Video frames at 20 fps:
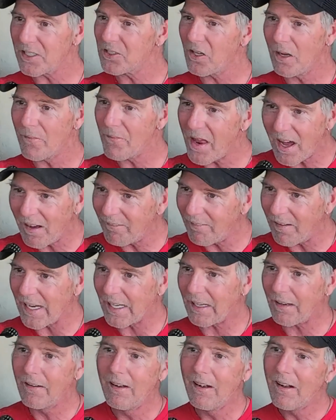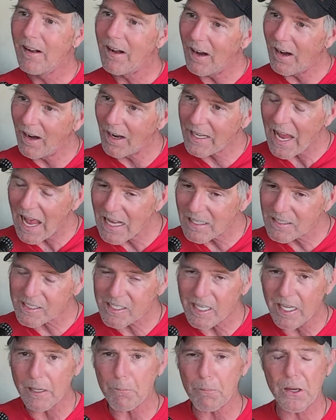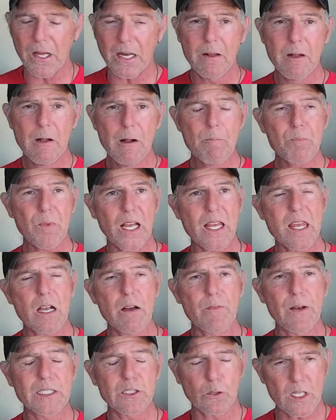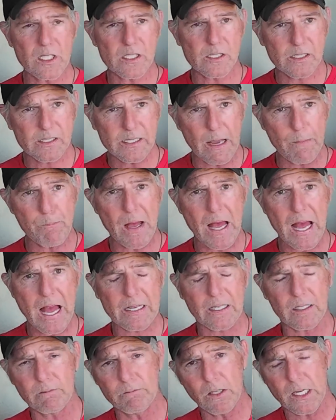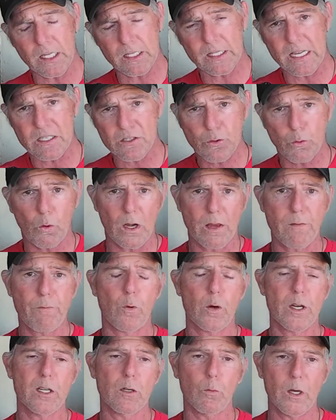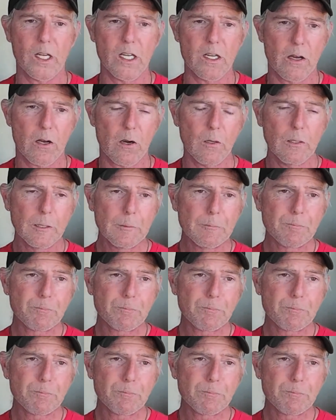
So I'm not against it, but I think if I sort of step back and look at that 24-year window,